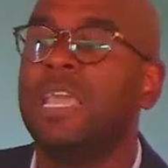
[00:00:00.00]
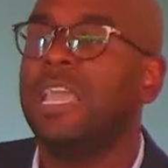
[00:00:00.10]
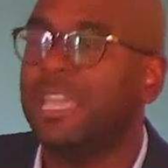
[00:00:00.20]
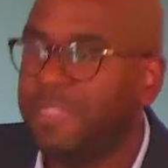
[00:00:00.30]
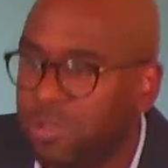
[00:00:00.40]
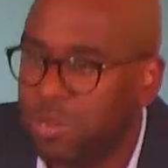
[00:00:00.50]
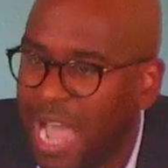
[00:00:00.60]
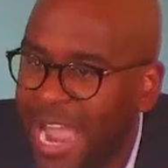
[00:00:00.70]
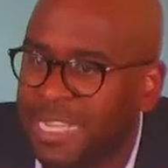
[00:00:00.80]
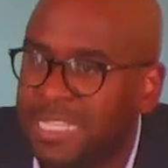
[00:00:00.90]
In the
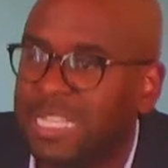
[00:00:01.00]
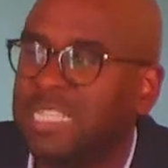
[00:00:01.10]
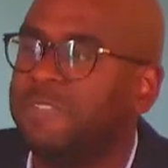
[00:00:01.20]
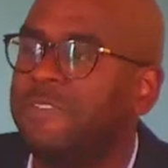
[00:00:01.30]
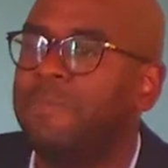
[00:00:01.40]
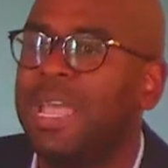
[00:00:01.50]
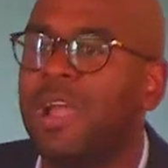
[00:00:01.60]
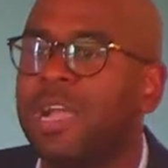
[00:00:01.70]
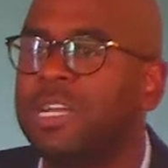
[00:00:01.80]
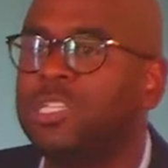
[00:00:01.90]
United States of
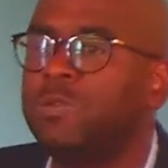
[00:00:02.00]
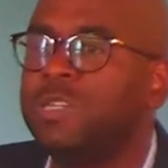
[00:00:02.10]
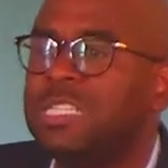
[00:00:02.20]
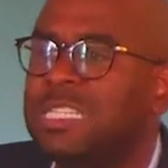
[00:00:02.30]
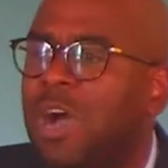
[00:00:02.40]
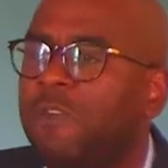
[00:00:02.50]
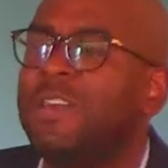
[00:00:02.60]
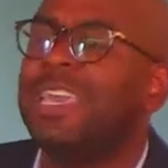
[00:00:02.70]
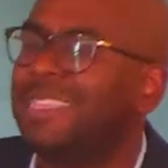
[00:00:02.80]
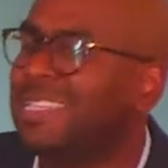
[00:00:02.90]
America to itself,
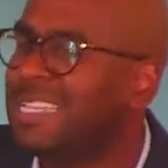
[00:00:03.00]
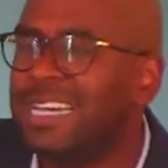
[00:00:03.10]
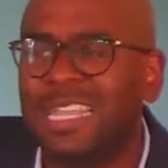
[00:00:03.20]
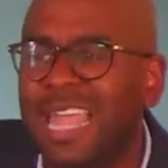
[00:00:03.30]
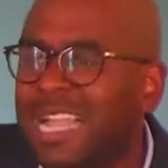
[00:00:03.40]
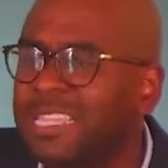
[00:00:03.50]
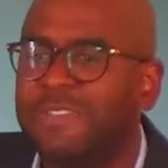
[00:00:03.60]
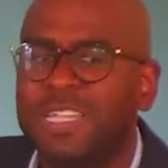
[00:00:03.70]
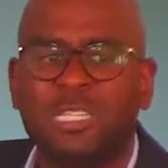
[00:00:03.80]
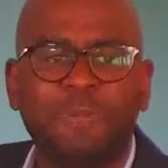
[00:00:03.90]
this
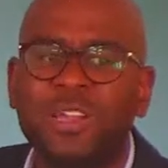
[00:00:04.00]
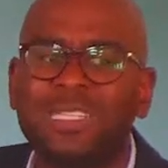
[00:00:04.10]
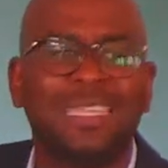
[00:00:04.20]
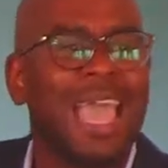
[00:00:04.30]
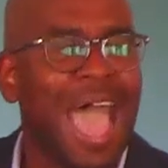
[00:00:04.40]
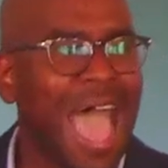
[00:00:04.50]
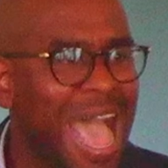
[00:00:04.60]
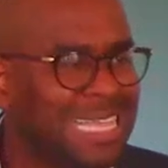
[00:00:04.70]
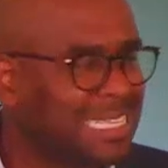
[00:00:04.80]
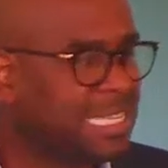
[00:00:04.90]
collective experience
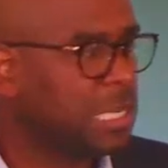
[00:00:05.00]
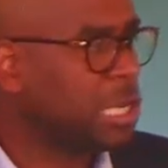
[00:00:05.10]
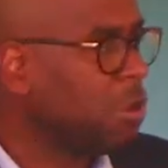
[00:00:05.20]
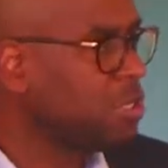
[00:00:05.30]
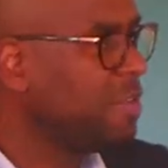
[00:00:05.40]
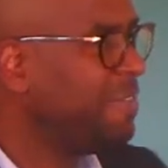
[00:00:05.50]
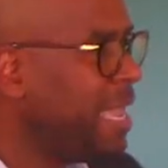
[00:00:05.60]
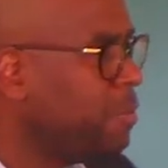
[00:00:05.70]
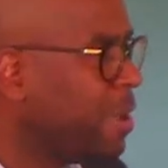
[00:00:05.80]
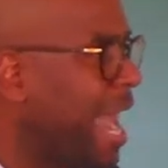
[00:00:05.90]
has to
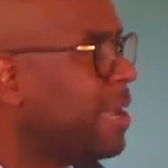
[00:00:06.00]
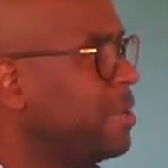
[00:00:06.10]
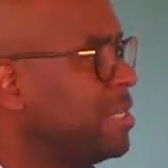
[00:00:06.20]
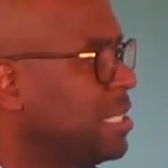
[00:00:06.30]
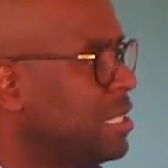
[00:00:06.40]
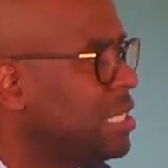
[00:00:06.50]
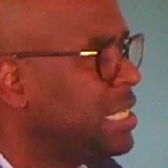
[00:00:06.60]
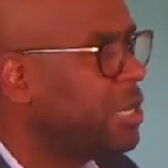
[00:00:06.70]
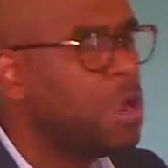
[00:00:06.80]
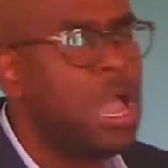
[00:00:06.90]
cultivate what I could
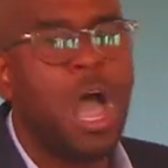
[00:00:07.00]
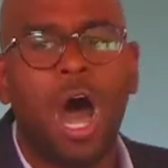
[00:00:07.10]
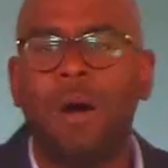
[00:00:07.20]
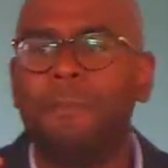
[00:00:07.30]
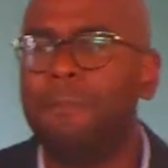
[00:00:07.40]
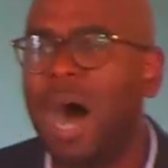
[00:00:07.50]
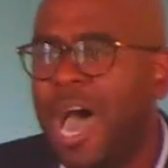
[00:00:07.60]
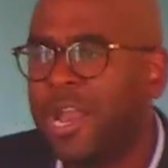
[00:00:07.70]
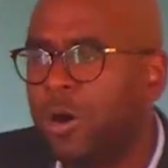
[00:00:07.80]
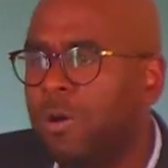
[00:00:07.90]
consider a
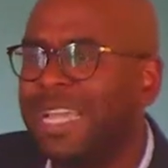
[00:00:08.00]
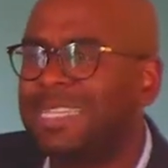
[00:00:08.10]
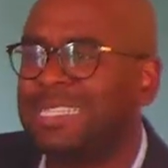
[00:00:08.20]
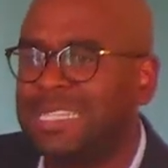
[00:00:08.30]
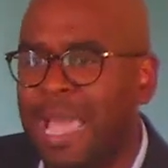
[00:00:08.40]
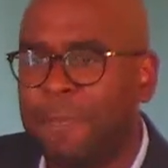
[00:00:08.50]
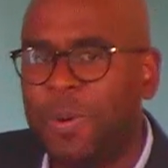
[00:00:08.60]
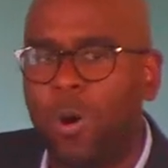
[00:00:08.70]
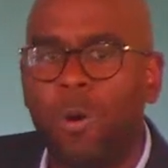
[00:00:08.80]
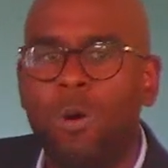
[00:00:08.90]
model
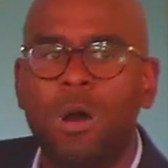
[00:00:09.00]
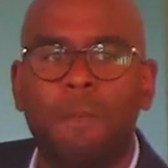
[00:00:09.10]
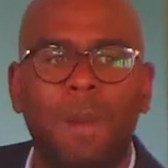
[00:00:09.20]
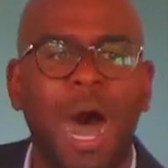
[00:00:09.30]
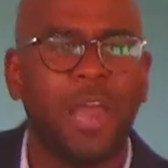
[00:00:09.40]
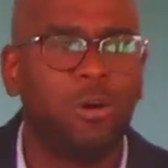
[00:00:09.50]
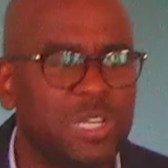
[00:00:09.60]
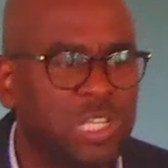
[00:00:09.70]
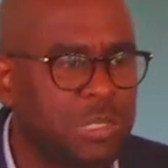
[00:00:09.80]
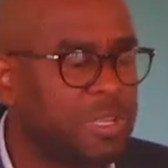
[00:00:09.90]
example, model
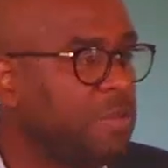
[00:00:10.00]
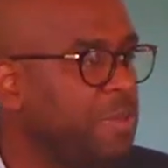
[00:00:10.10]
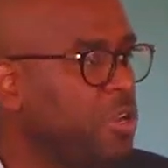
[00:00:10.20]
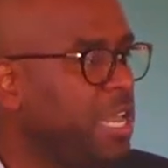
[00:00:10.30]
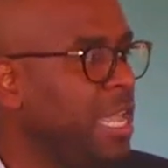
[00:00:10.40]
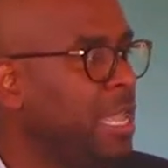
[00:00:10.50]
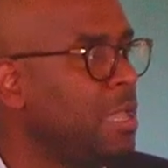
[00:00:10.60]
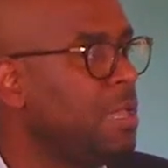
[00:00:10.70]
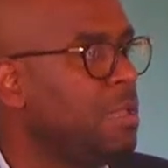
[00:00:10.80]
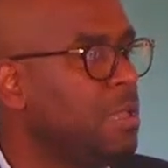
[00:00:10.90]
Muslim community
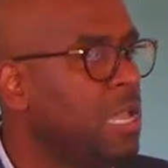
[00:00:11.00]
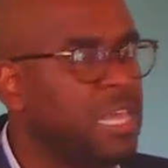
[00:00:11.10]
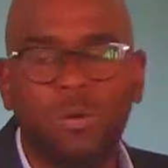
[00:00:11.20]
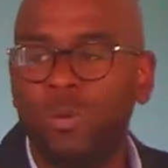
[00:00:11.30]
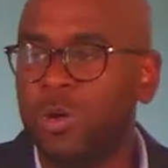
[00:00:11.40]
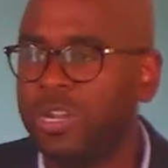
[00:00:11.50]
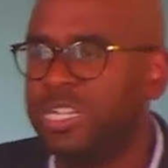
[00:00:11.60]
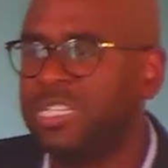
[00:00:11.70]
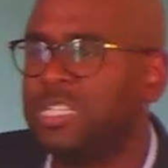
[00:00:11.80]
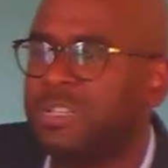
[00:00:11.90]
in the
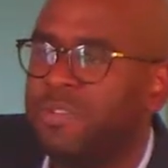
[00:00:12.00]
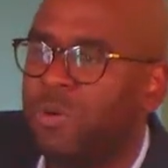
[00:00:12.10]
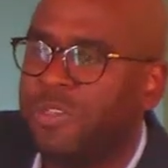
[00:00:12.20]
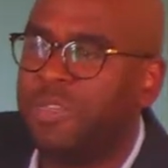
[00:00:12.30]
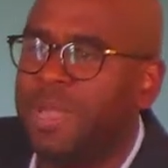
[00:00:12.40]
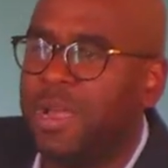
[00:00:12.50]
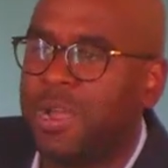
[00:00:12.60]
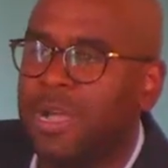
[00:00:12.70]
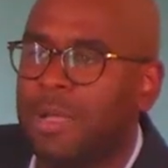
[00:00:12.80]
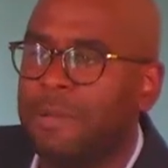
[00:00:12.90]
wildernesses of North
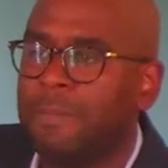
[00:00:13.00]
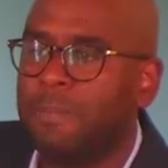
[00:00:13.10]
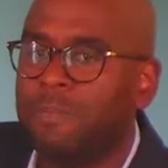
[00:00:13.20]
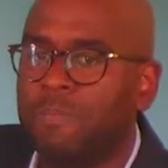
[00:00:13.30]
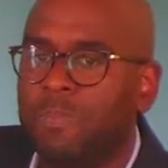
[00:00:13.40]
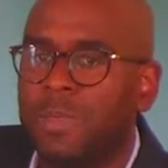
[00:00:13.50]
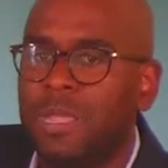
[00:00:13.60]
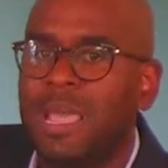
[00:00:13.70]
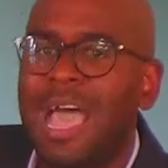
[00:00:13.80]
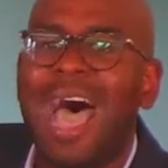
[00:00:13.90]
America.
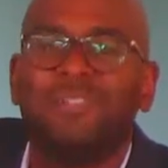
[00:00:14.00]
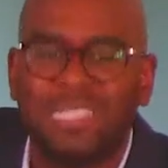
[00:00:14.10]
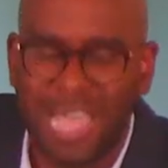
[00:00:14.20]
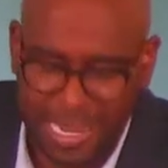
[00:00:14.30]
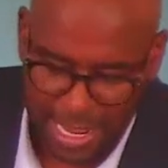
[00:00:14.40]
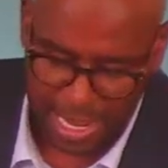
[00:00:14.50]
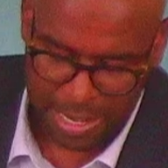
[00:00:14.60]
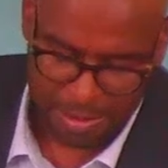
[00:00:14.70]
How is that done?